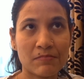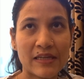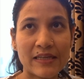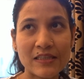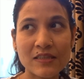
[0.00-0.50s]

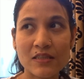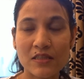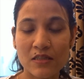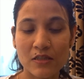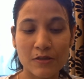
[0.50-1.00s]
is
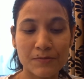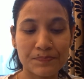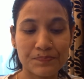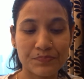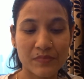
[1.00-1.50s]

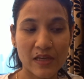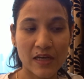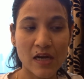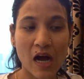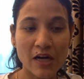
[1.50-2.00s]

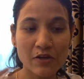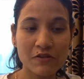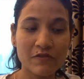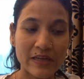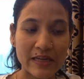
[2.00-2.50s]
an art
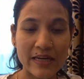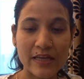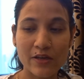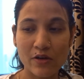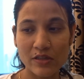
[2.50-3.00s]
of
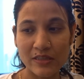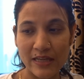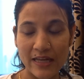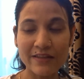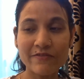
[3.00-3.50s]
healing
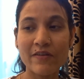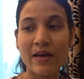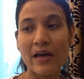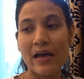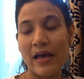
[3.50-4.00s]
yourself
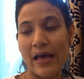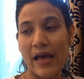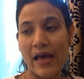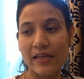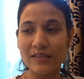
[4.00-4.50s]

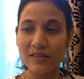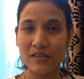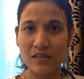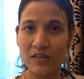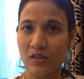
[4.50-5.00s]

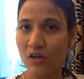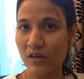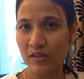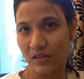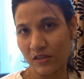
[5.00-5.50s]
and
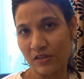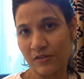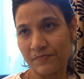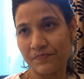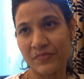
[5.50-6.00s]

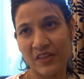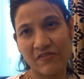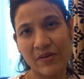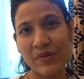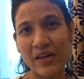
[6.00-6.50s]
your
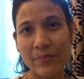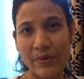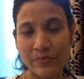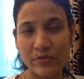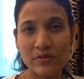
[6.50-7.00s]
family
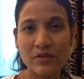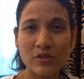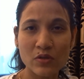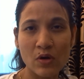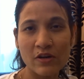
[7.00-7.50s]

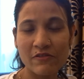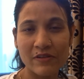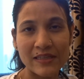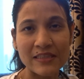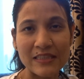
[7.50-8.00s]
members or
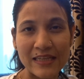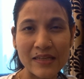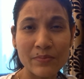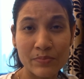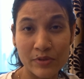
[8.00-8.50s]
friends
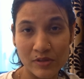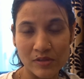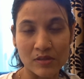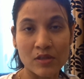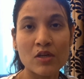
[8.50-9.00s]
in
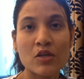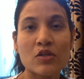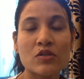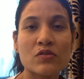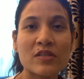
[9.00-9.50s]
person.
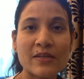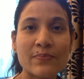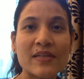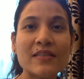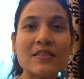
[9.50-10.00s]
So that
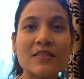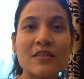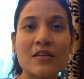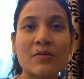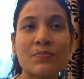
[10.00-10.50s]
means
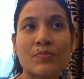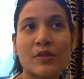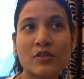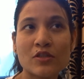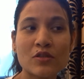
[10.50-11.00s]
the
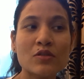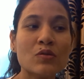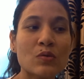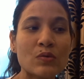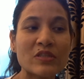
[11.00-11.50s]

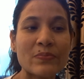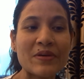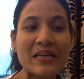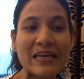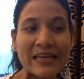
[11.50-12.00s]
person who is
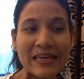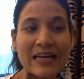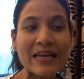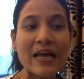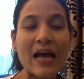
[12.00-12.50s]
being
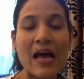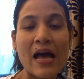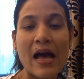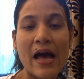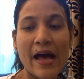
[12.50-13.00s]
healed
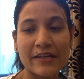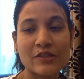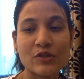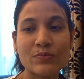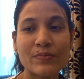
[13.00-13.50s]

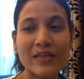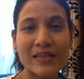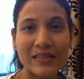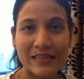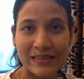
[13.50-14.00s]
has to be
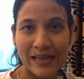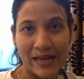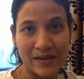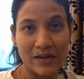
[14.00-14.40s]
there.